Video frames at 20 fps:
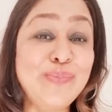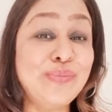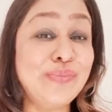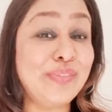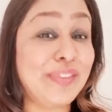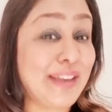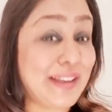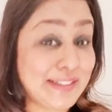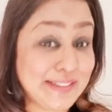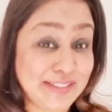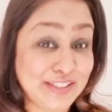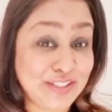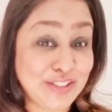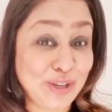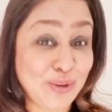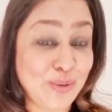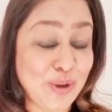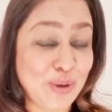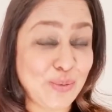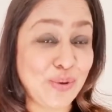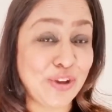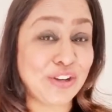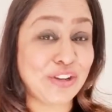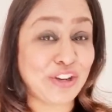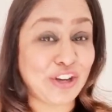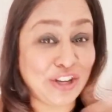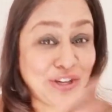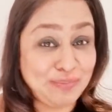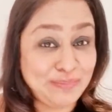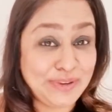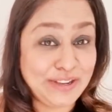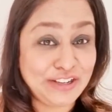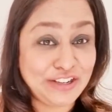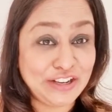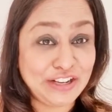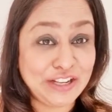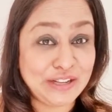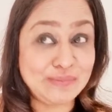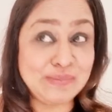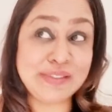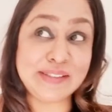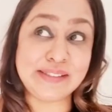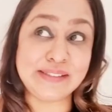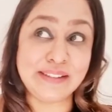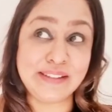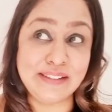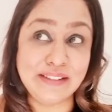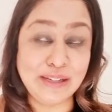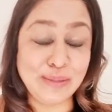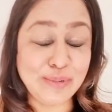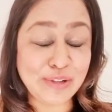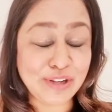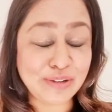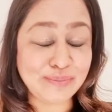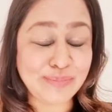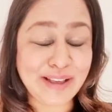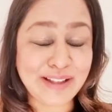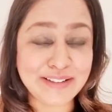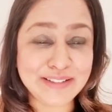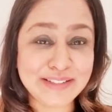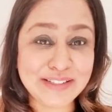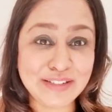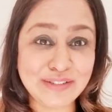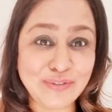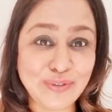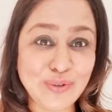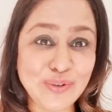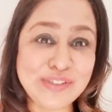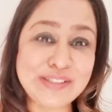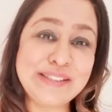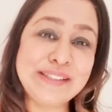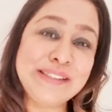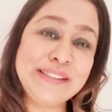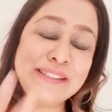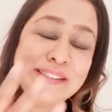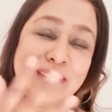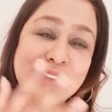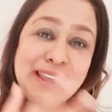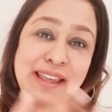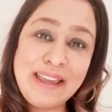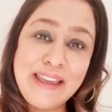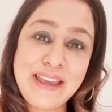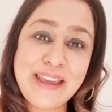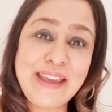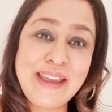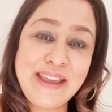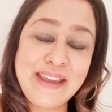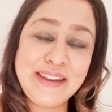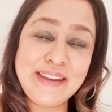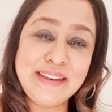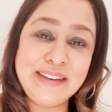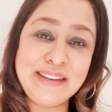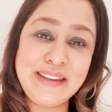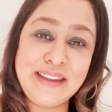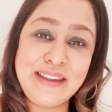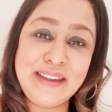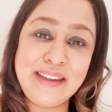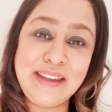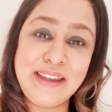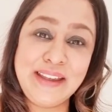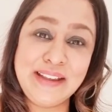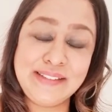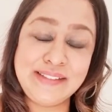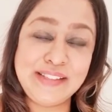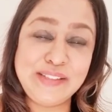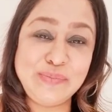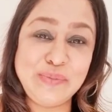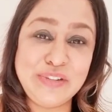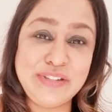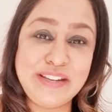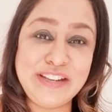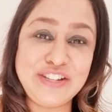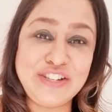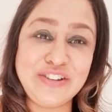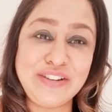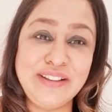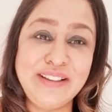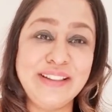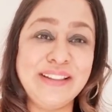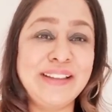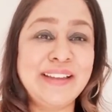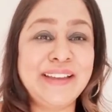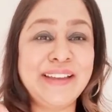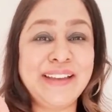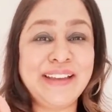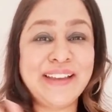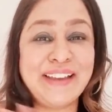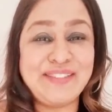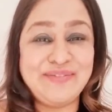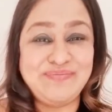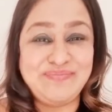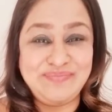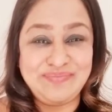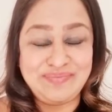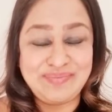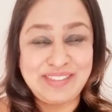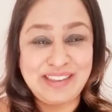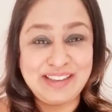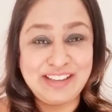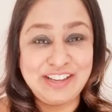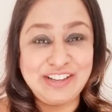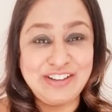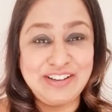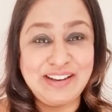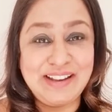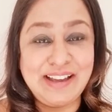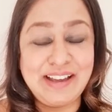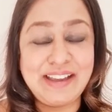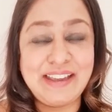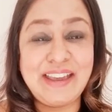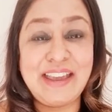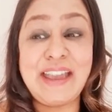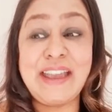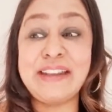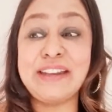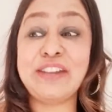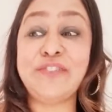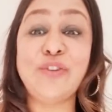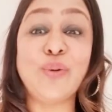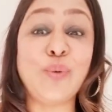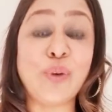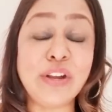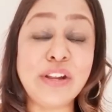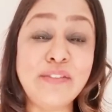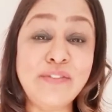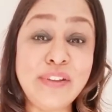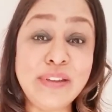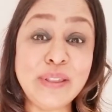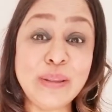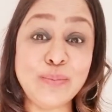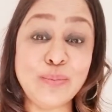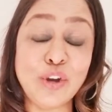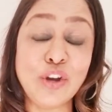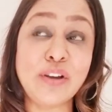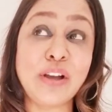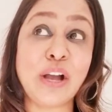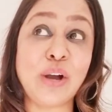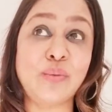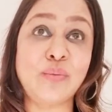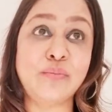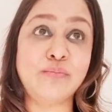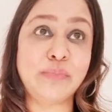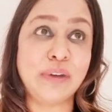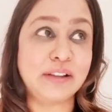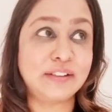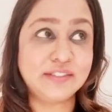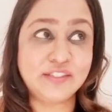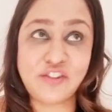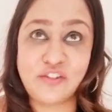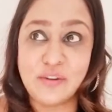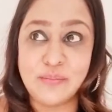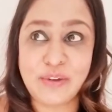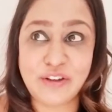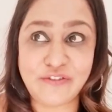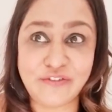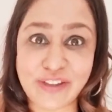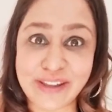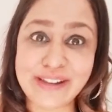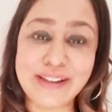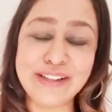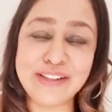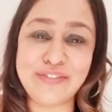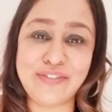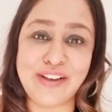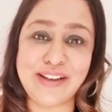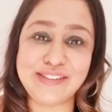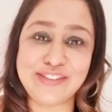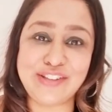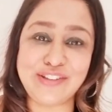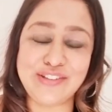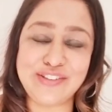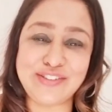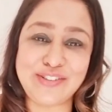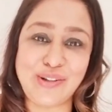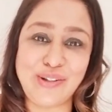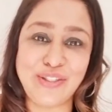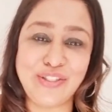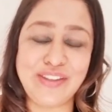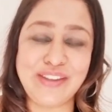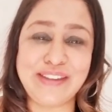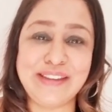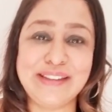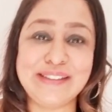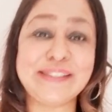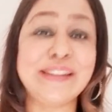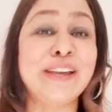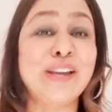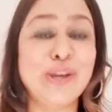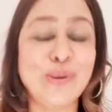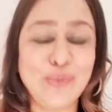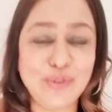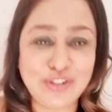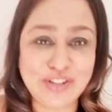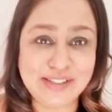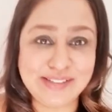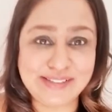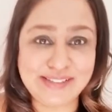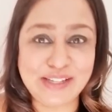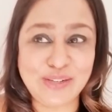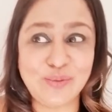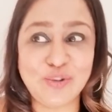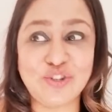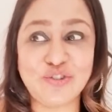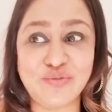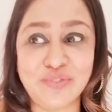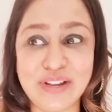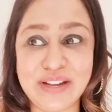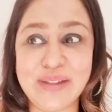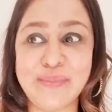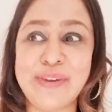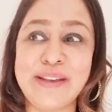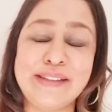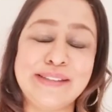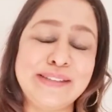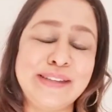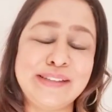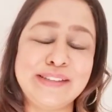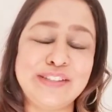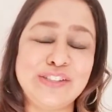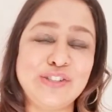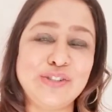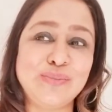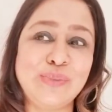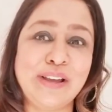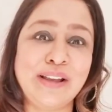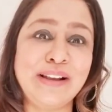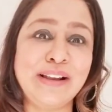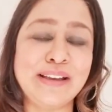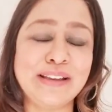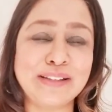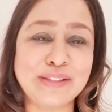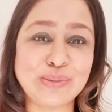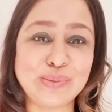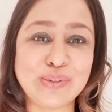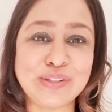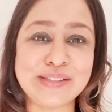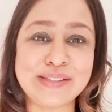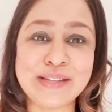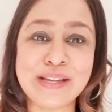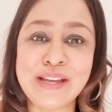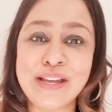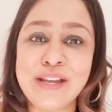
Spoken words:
that's just a quick one on pendulums, a little bit on balancing forces and excess potential. Good luck. And if you want to read the book, my final advice on this whole thing is, which I said, which really made sense to my clients, was